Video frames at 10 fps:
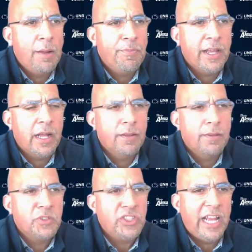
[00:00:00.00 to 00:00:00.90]
and I think I
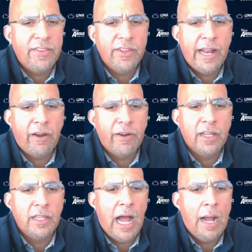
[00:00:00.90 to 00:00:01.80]
was standing there in
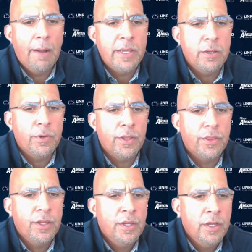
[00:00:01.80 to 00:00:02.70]
the lobby
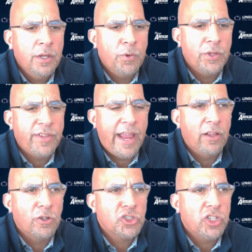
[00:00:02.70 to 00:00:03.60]
with
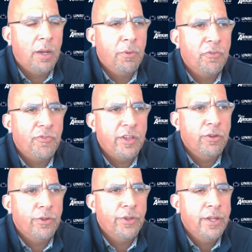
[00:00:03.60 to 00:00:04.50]
Taylor
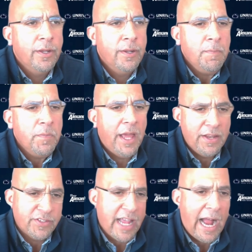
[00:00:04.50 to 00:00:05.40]
Stubblefield,
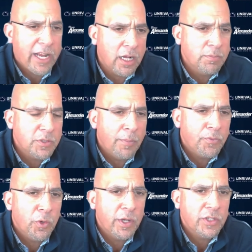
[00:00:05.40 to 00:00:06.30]
and this guy comes
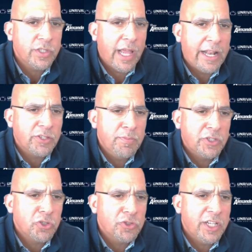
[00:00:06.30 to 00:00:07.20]
up to us, and it's
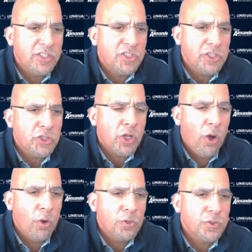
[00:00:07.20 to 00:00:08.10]
Mitchell Tinsley's
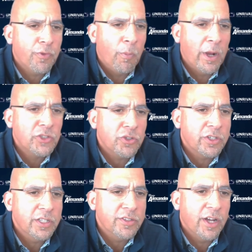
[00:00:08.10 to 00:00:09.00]
coach from
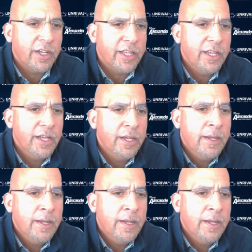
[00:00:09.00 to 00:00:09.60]
Western Kentucky.